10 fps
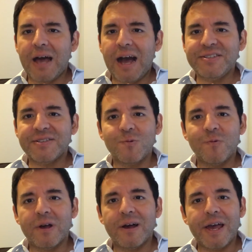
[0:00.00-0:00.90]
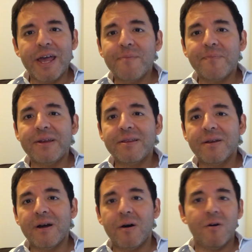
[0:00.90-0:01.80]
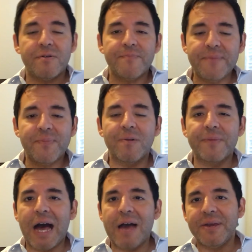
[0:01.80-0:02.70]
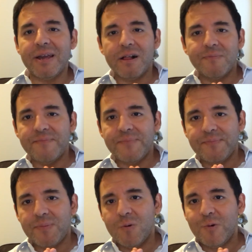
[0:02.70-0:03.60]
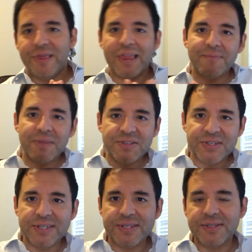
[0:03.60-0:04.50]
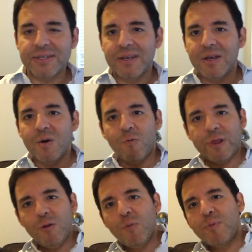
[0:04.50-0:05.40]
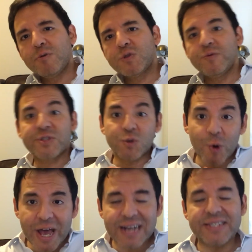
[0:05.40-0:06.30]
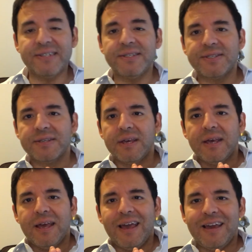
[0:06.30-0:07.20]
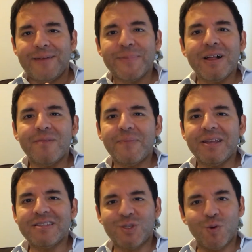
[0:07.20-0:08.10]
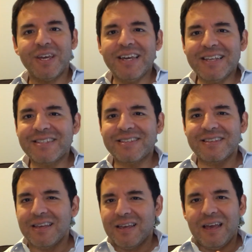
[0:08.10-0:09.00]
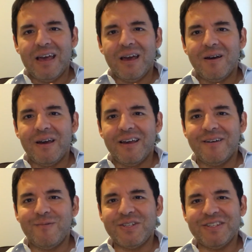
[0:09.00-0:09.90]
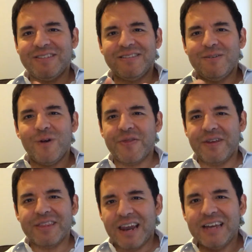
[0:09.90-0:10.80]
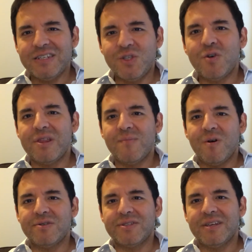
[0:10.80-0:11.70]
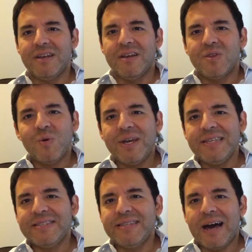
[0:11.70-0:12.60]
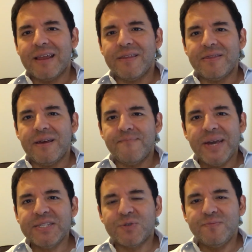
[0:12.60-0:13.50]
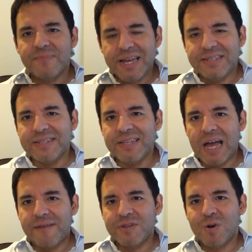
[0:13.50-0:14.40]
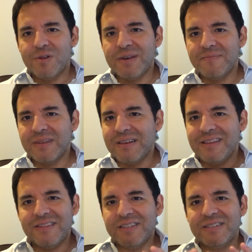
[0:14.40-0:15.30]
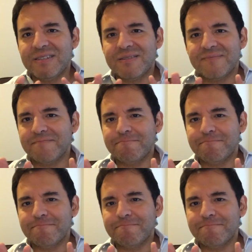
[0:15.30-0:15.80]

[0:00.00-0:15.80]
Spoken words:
I started helping other people. I've been helping people with Lyme disease, with lupus, with psoriasis, and I'm helping 2 kids, which is the one thing that I enjoy the most. 2 kids that the mainstream medicine have told them, this is